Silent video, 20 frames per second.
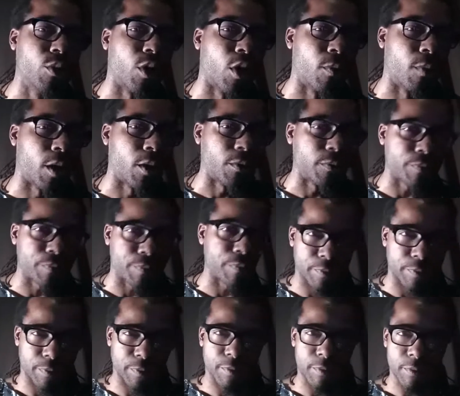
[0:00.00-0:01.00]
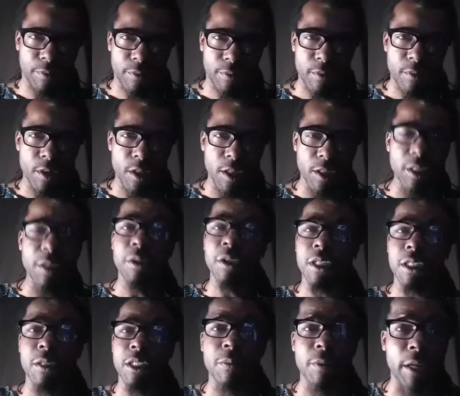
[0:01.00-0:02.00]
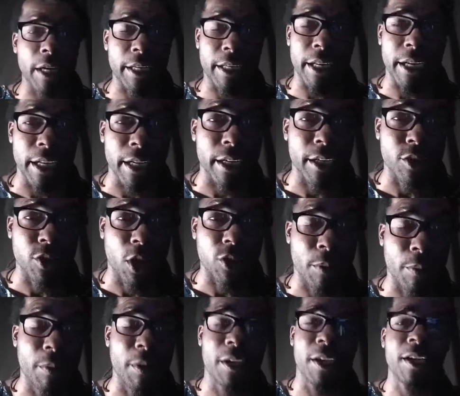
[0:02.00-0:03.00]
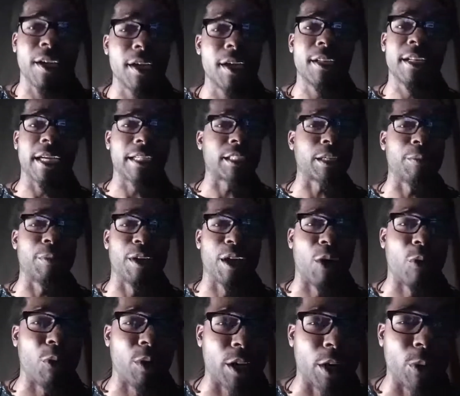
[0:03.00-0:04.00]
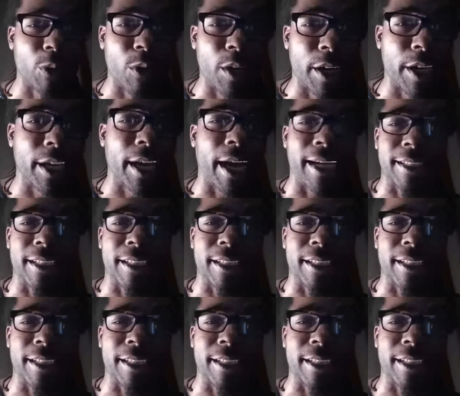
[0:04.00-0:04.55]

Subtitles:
no more. Them niggas at the end of the drum, that shit be done one day out